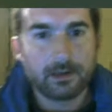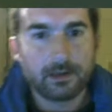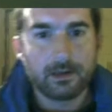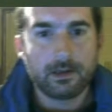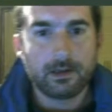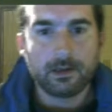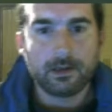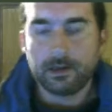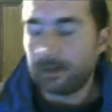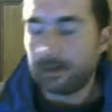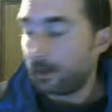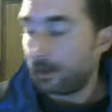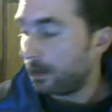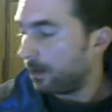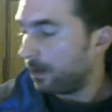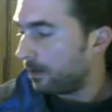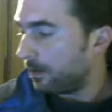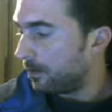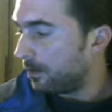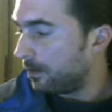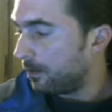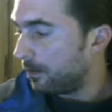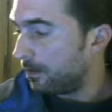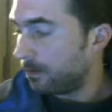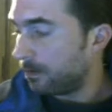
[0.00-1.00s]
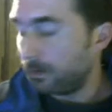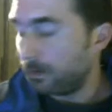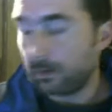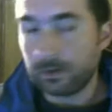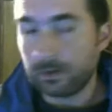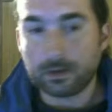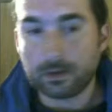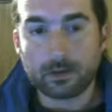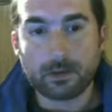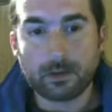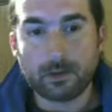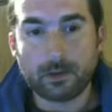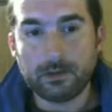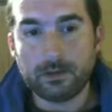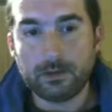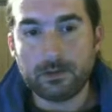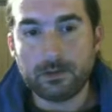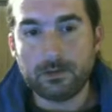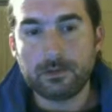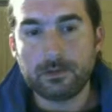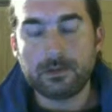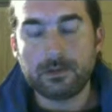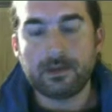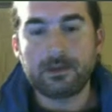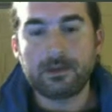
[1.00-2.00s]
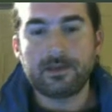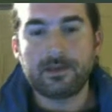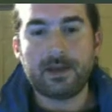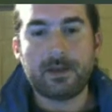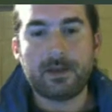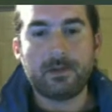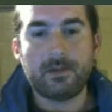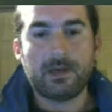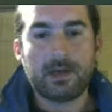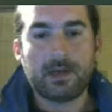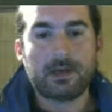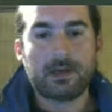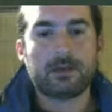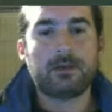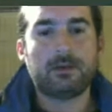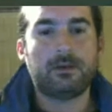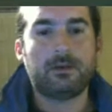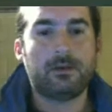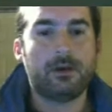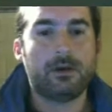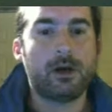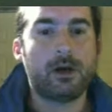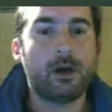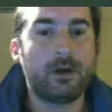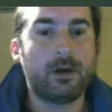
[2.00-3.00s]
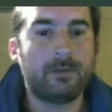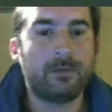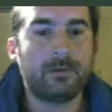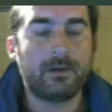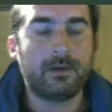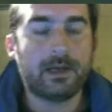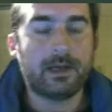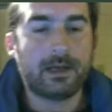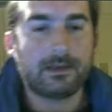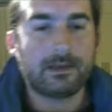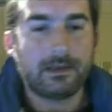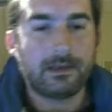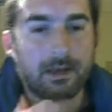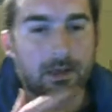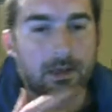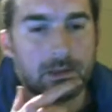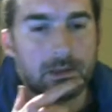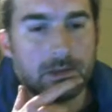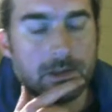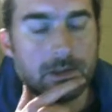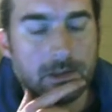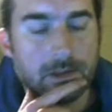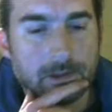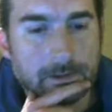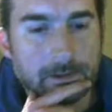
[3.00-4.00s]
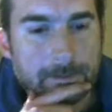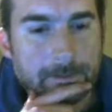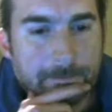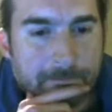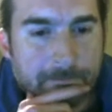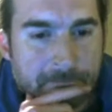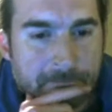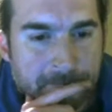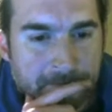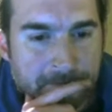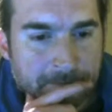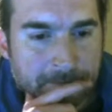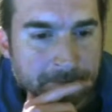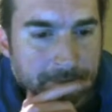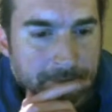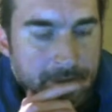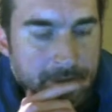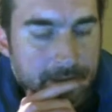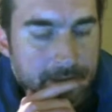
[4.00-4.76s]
They do all use the same texture, however that texture is